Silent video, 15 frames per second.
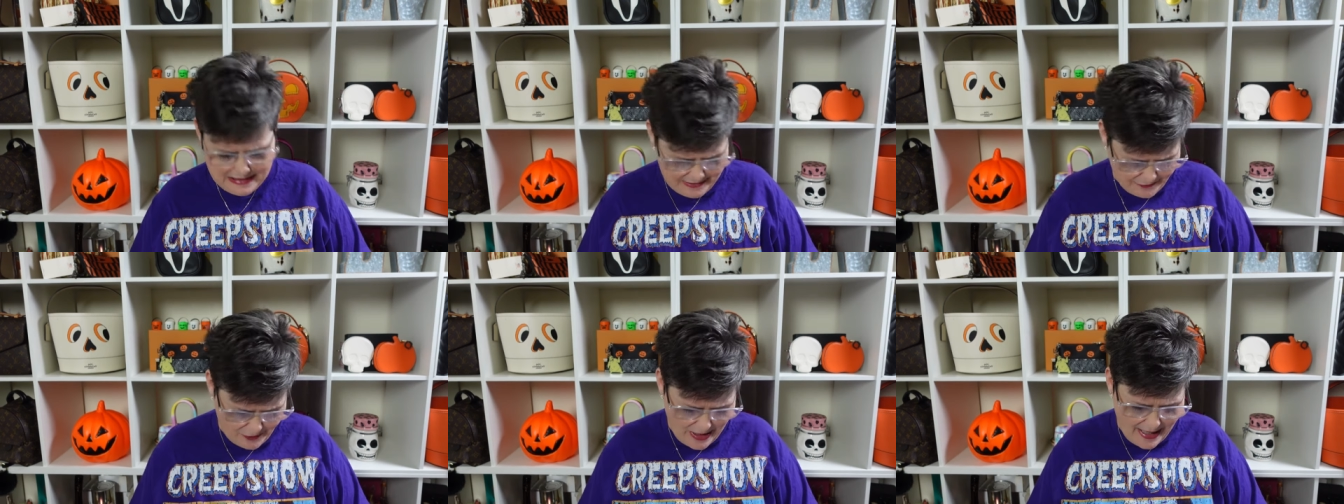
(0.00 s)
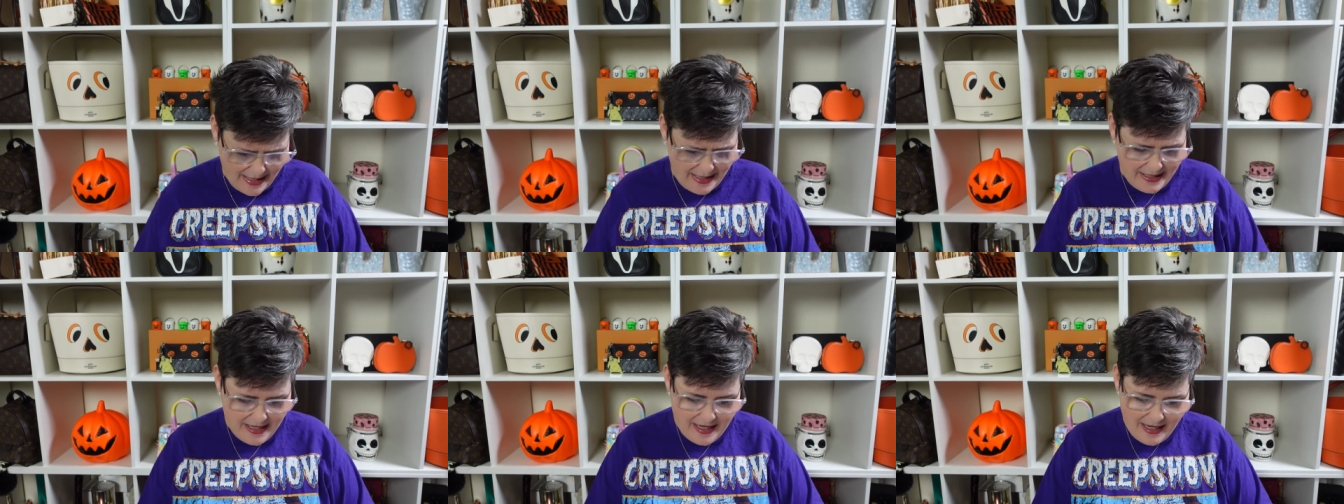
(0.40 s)

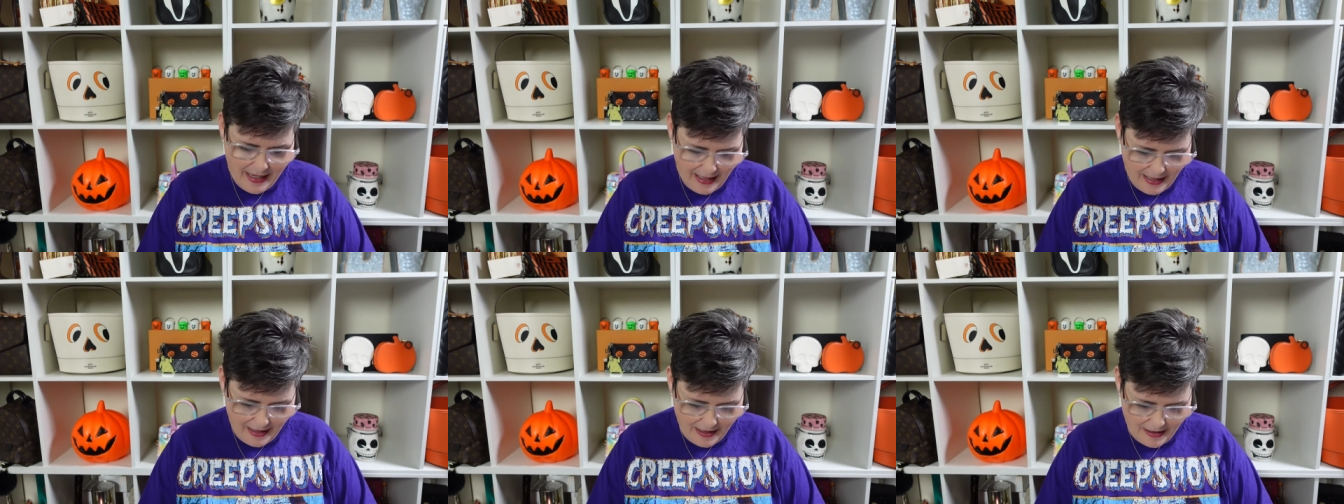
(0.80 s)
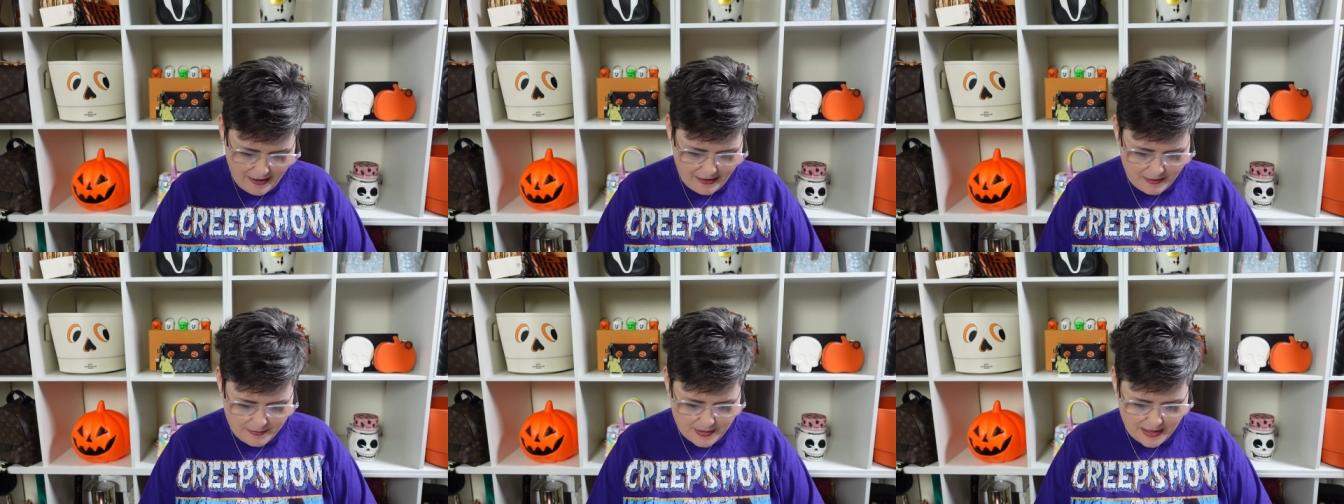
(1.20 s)
Right?
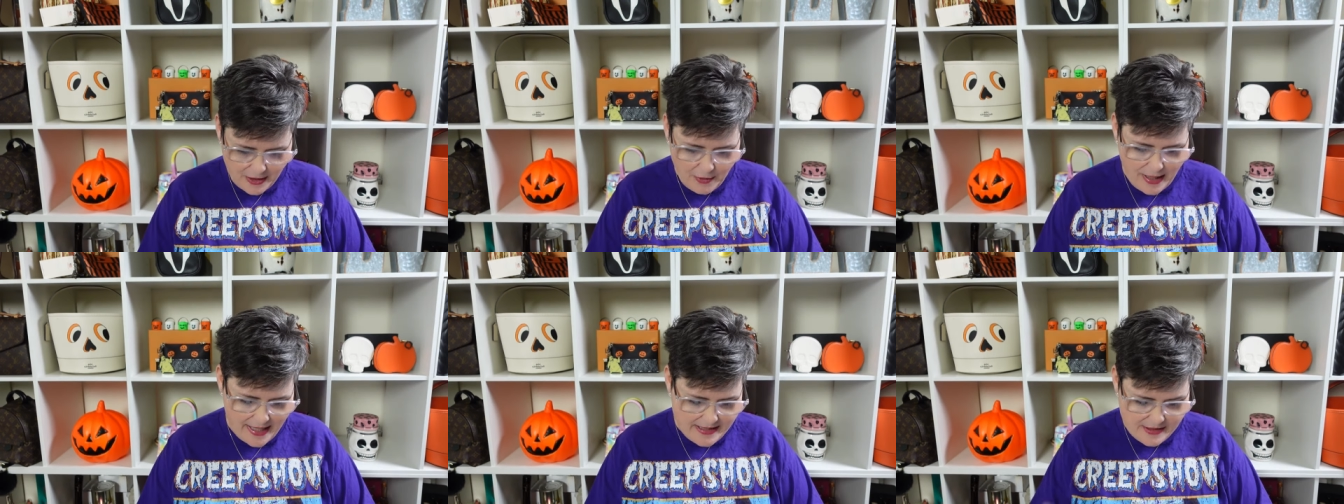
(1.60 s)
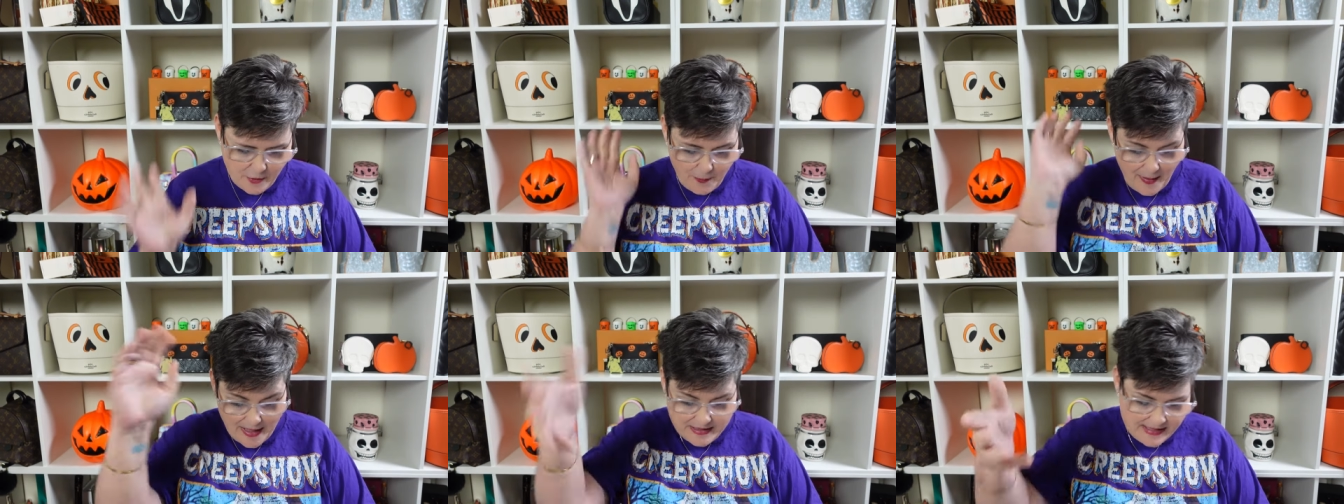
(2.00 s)
Okay, so
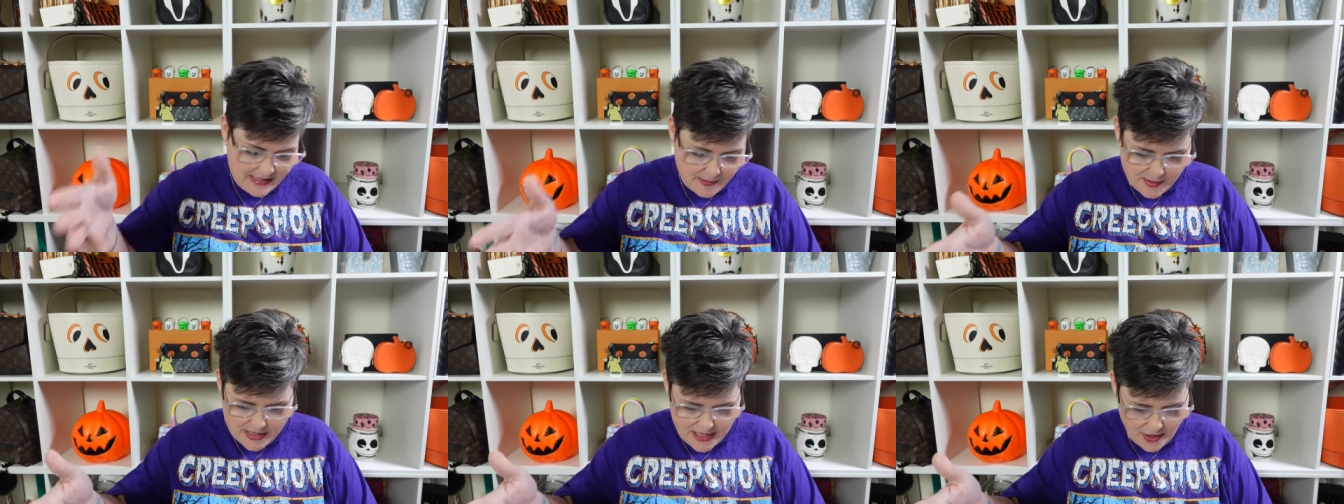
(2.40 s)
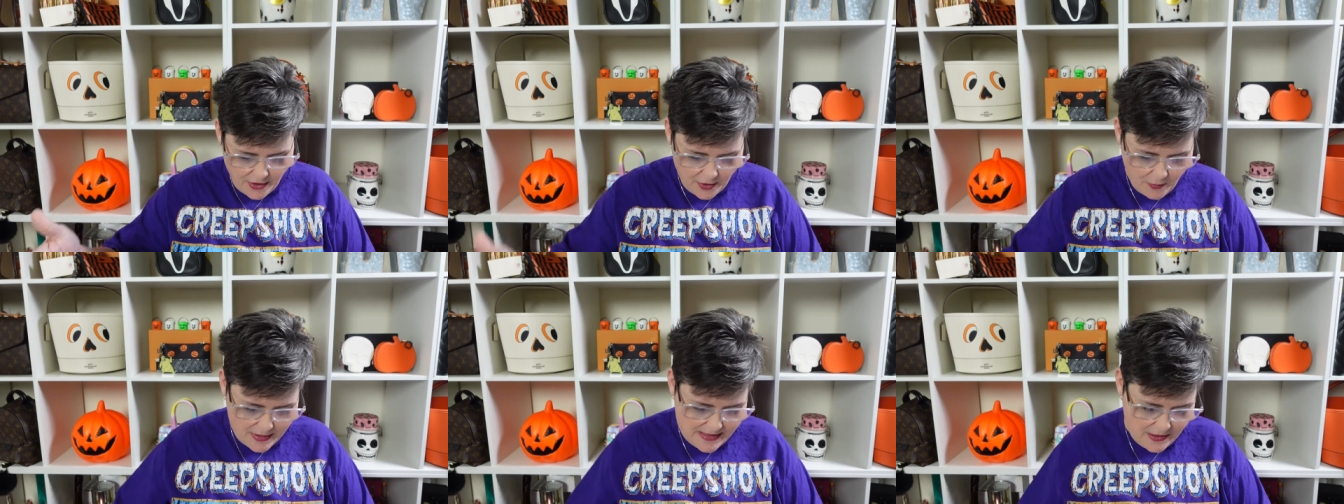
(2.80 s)
Pet
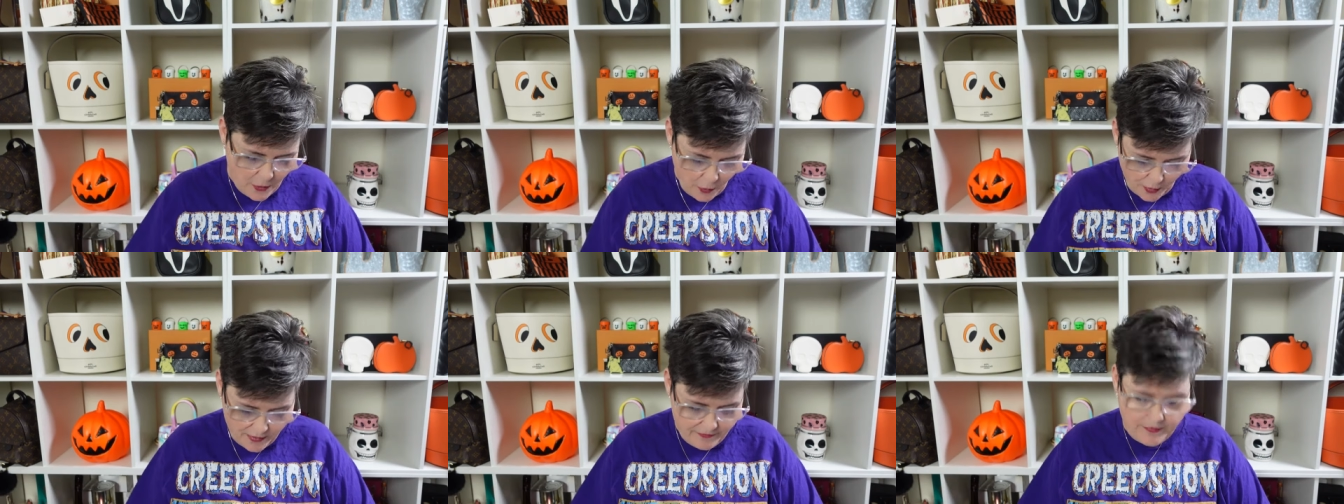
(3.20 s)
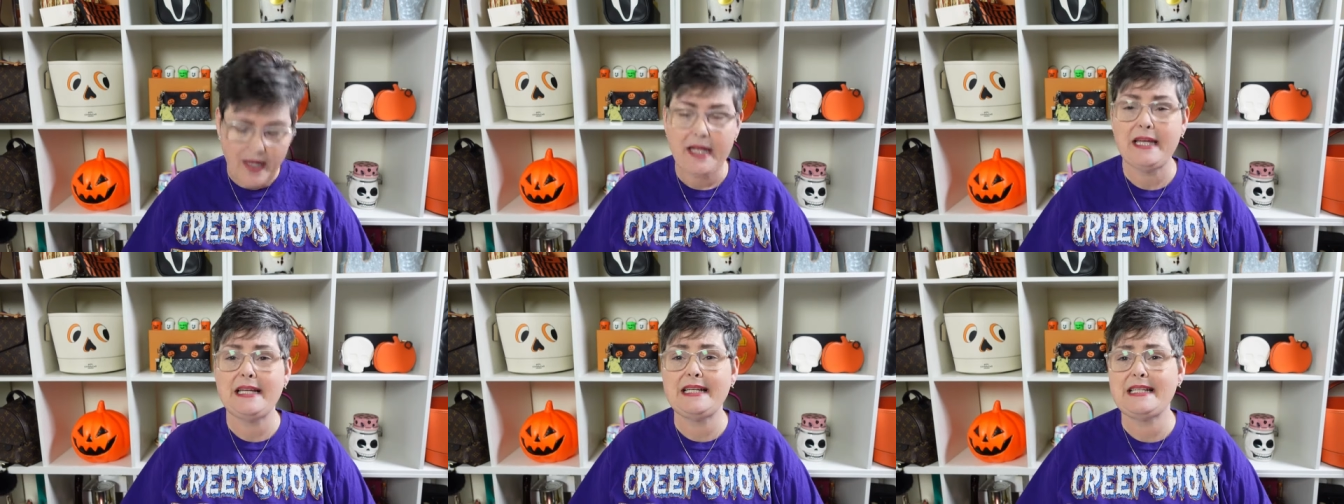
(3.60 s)
Sematary was a
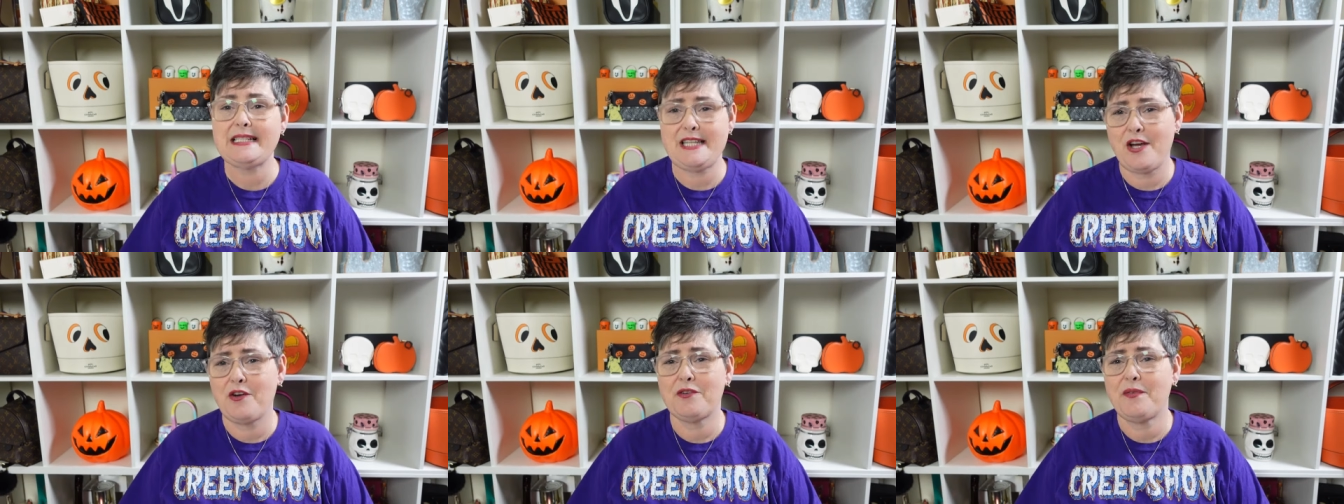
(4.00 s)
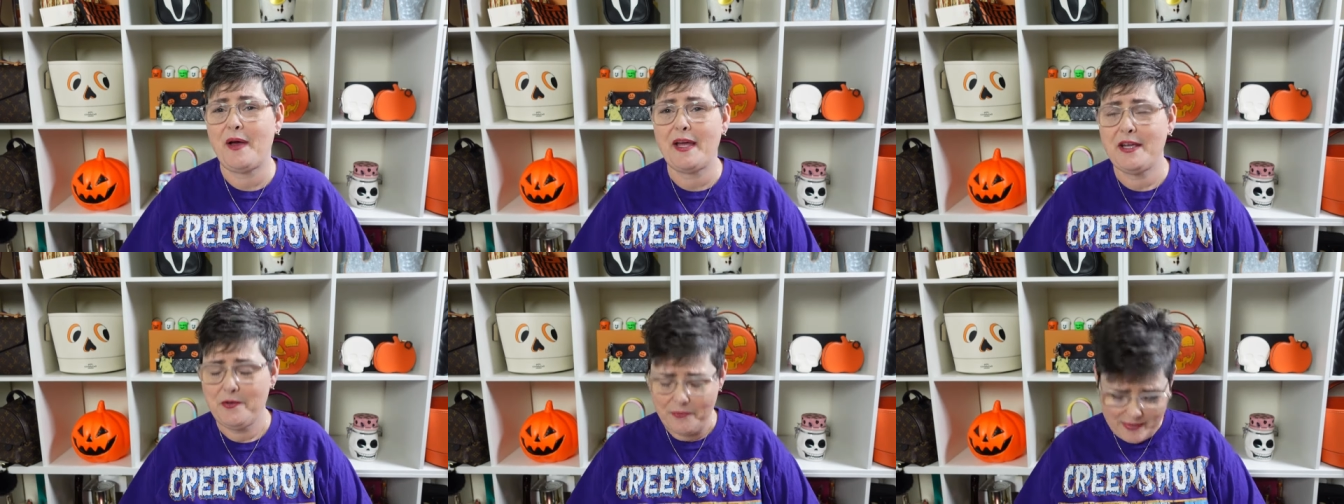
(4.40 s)
horrifying,
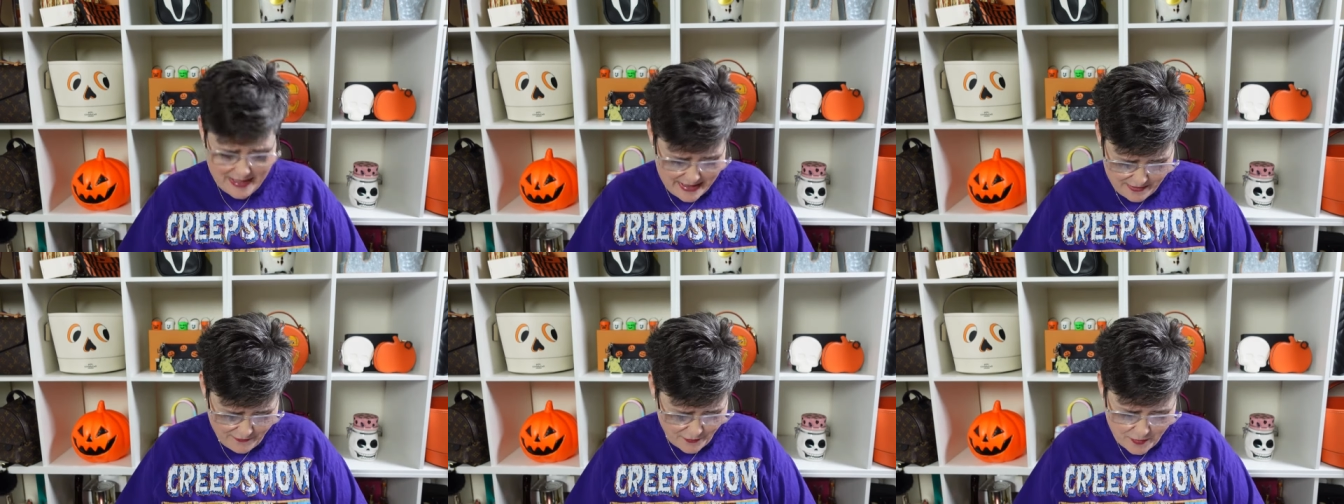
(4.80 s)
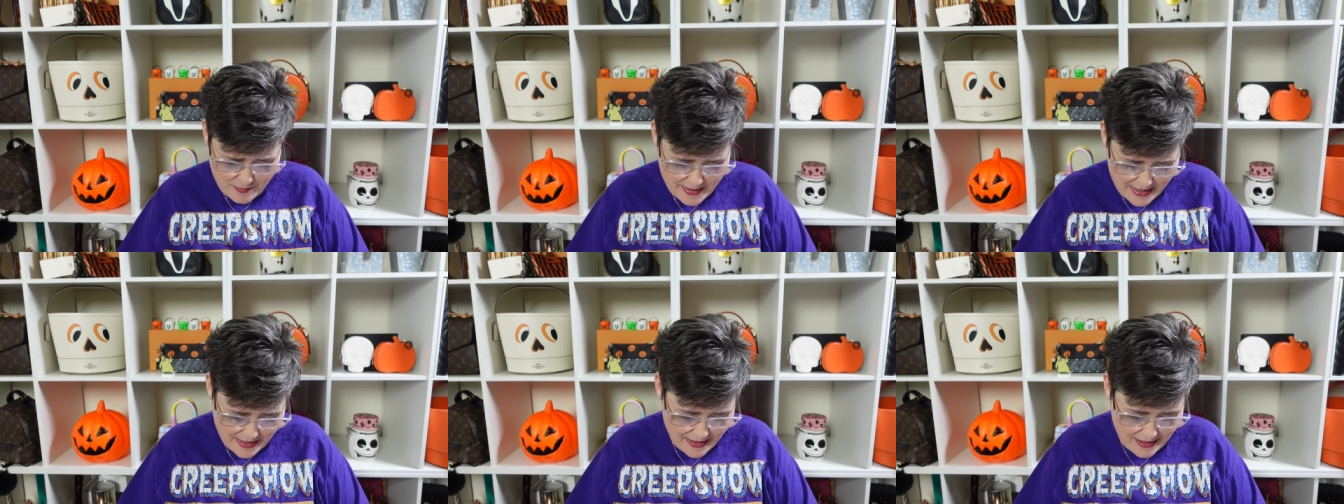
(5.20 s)
terrifying read for
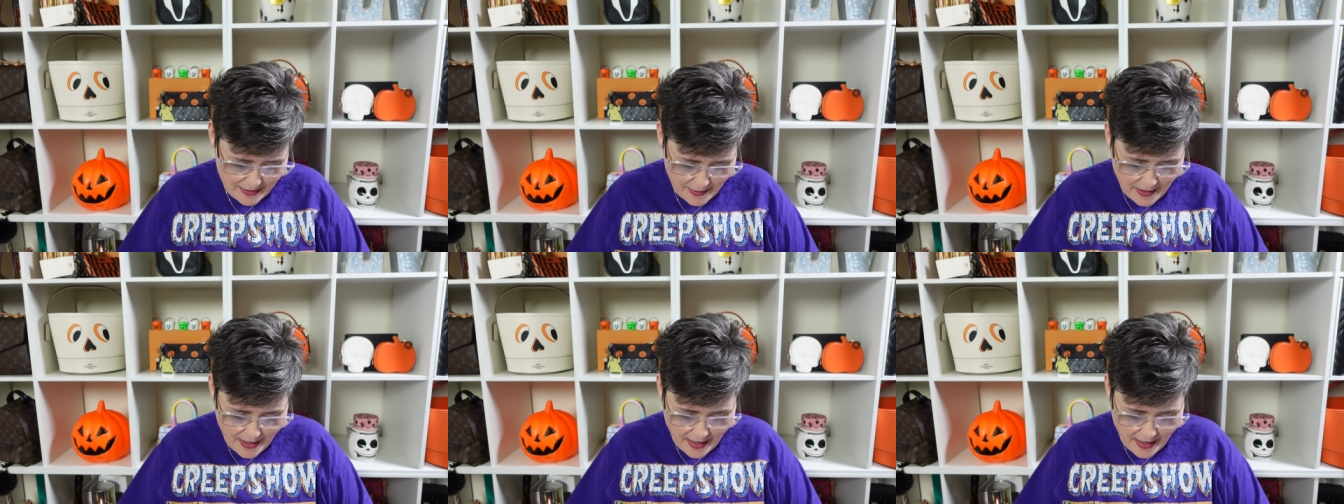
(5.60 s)
me.